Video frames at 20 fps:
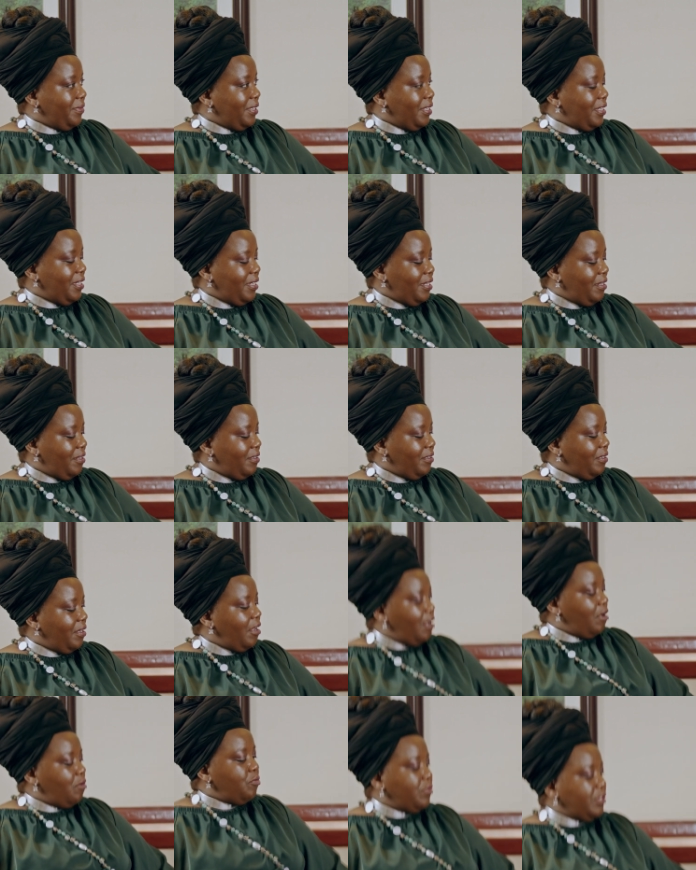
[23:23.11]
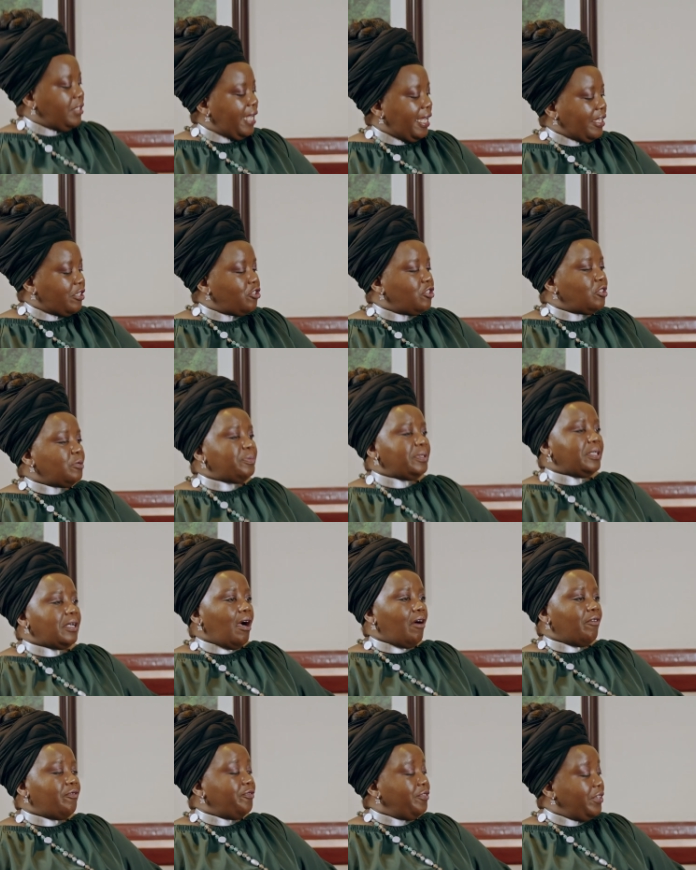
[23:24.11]
Uh, we'd like you to be
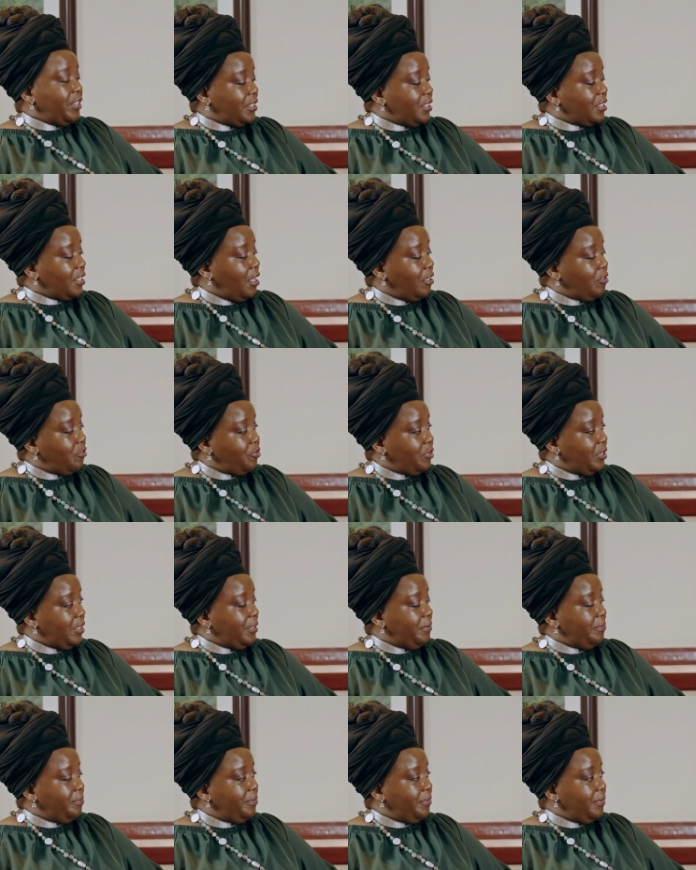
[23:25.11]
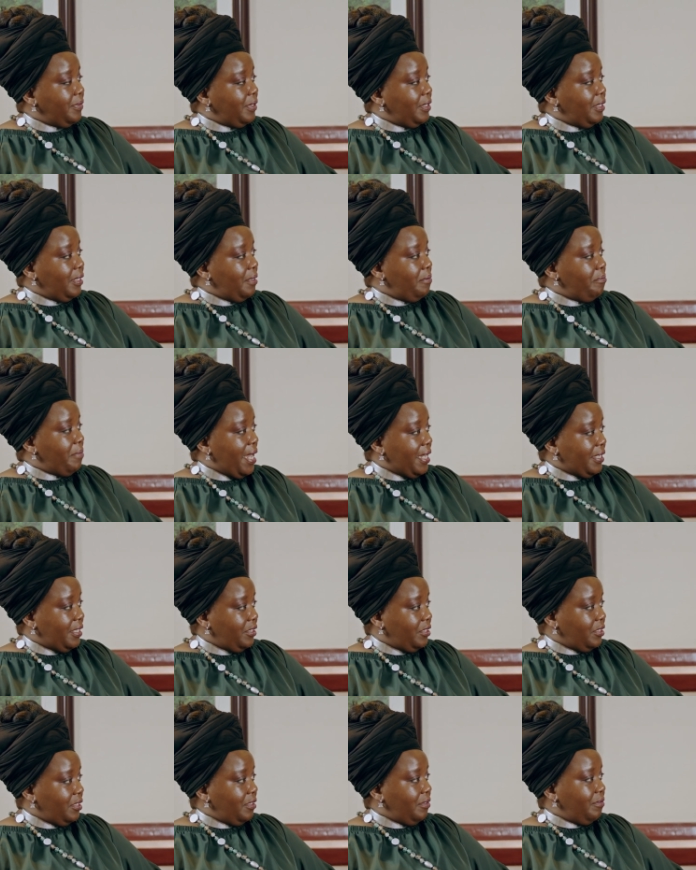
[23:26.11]
our first country
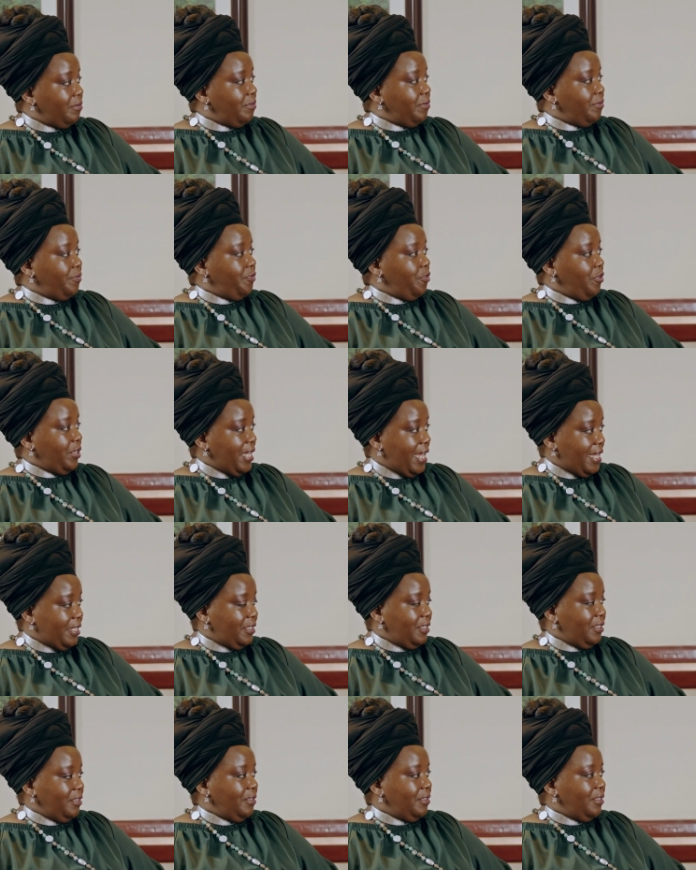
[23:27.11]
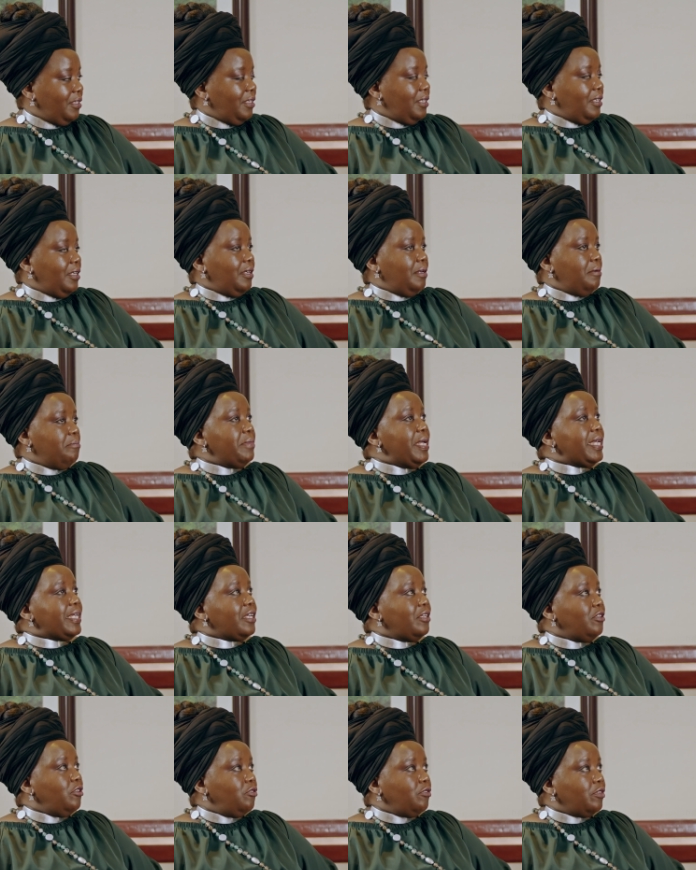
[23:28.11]
manager for Kenya,
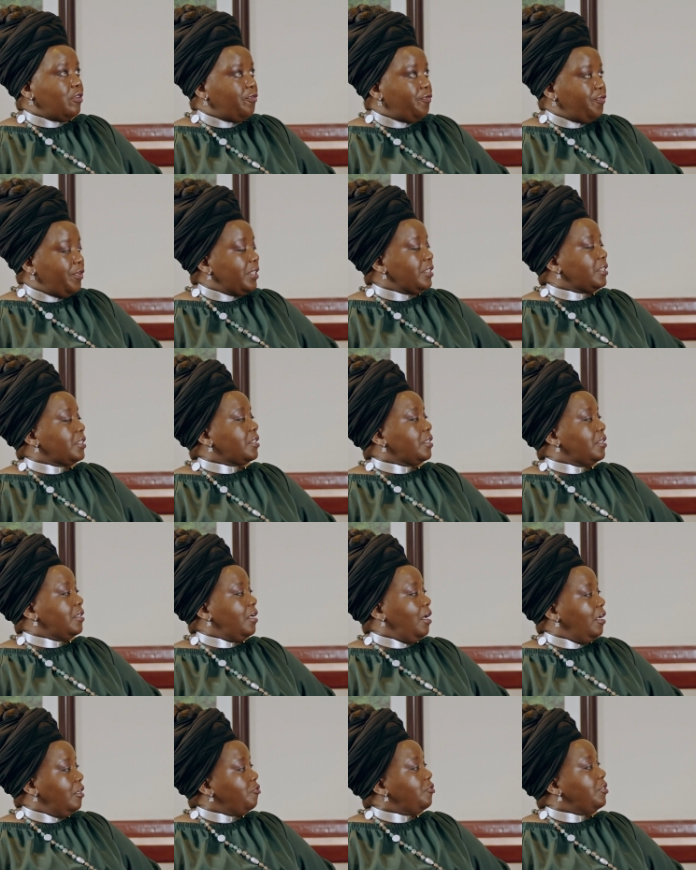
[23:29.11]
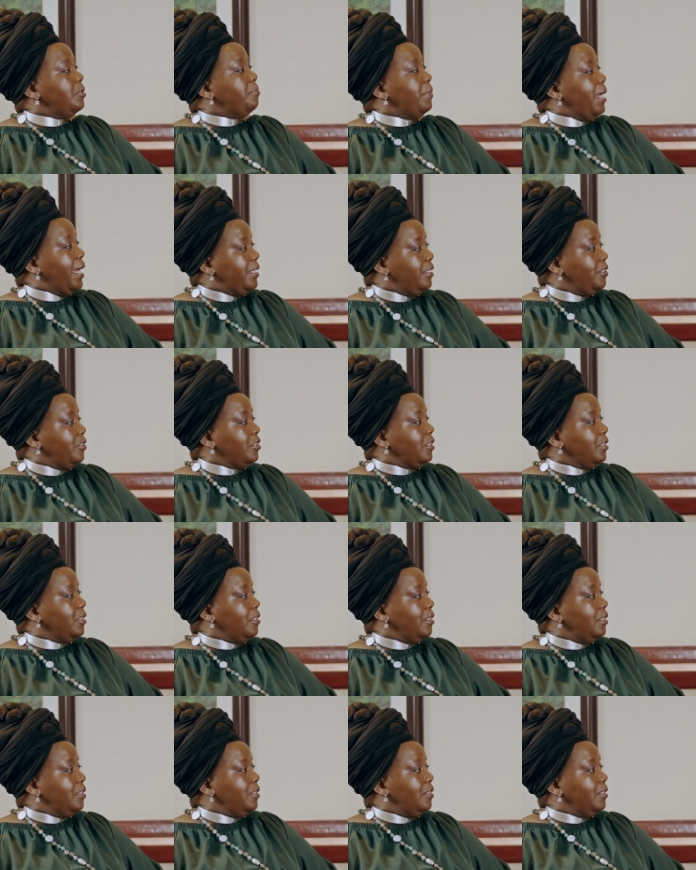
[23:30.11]
making you the first country manager